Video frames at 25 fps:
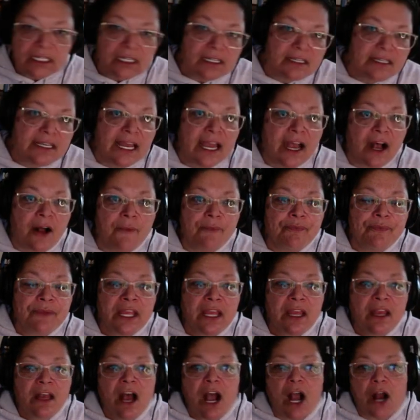Now,
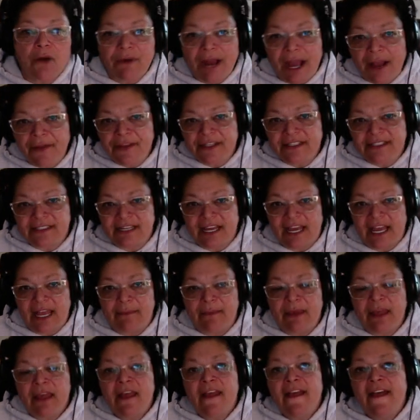around this
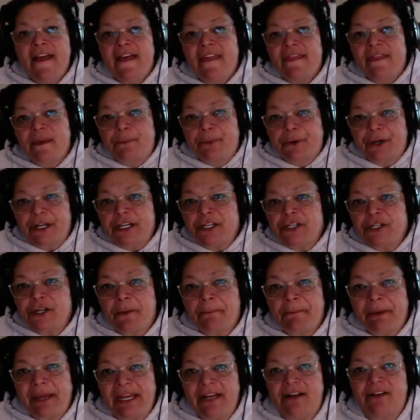time, the British
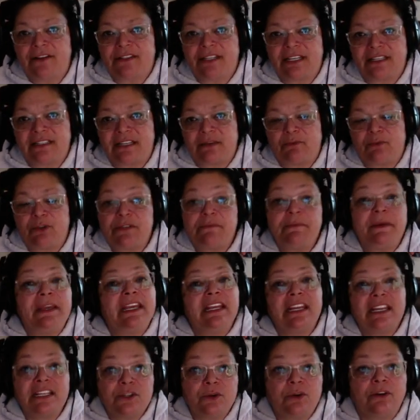penal system was
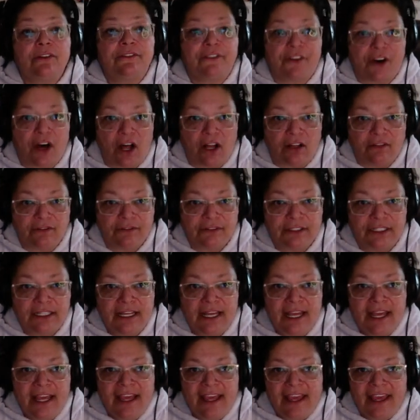beginning to evolve.
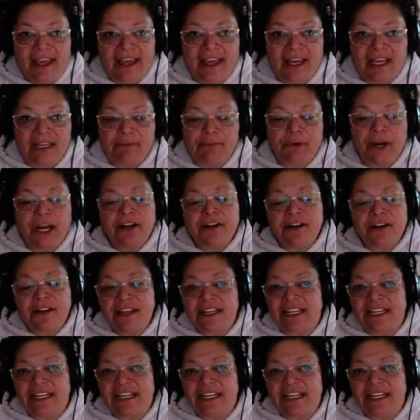And prior to the